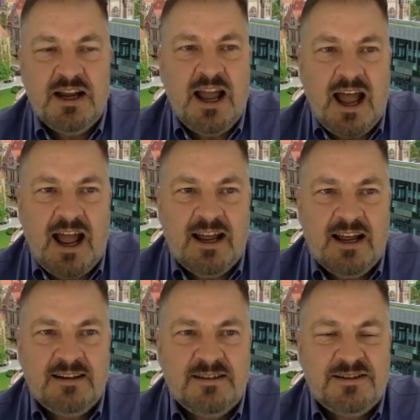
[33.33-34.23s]

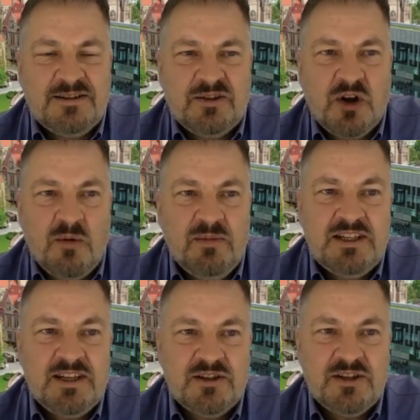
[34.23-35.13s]
and the
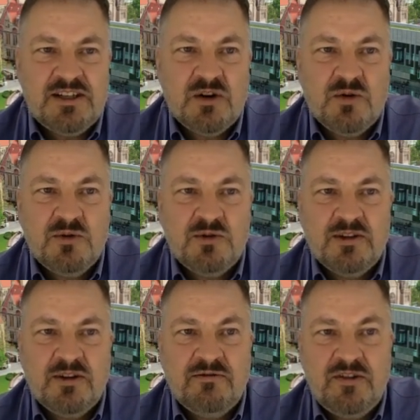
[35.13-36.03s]
competition is called
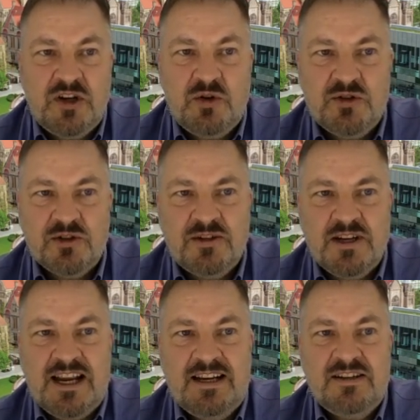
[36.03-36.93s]
the Fusion
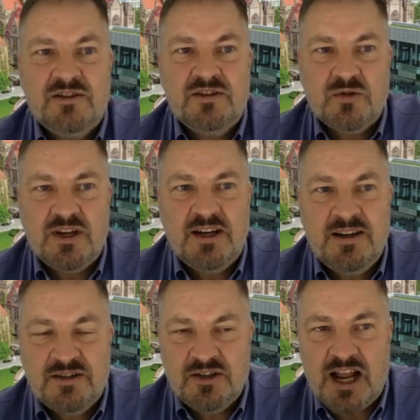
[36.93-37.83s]

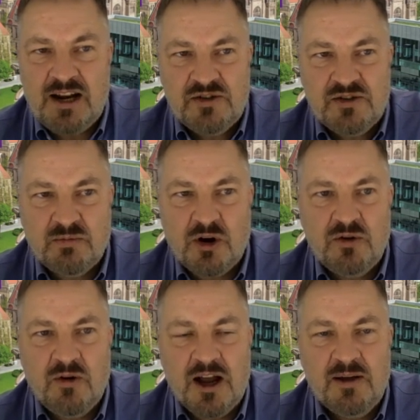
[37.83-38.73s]
Industry Challenge
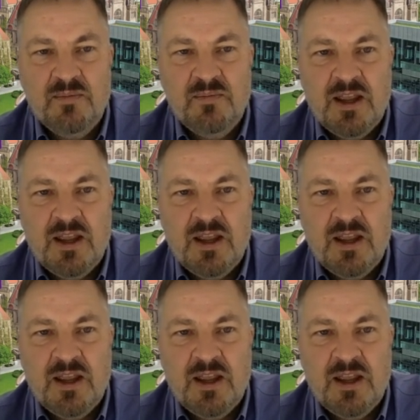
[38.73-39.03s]
Program.